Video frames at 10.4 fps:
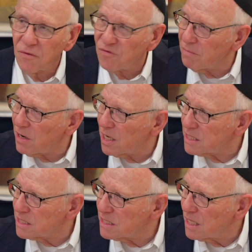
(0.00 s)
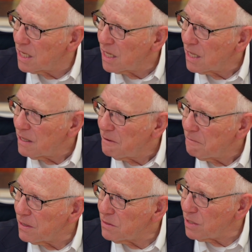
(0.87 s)
from us
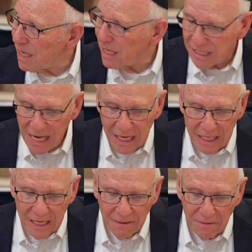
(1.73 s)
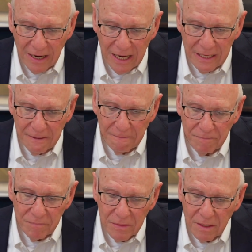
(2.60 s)
when we had taken him, right?
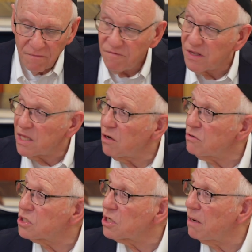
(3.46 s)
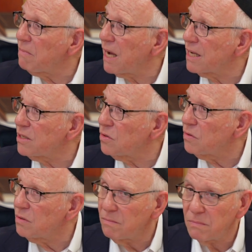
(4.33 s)
V'lo
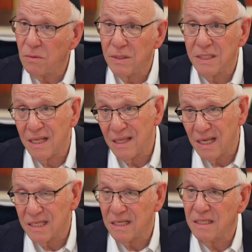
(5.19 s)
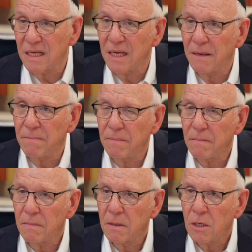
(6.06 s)
shamanu, but we didn't listen to him.
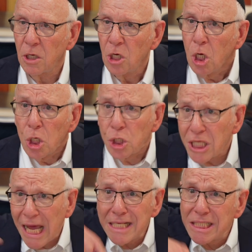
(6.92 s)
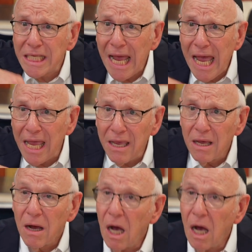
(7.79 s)
Did they say,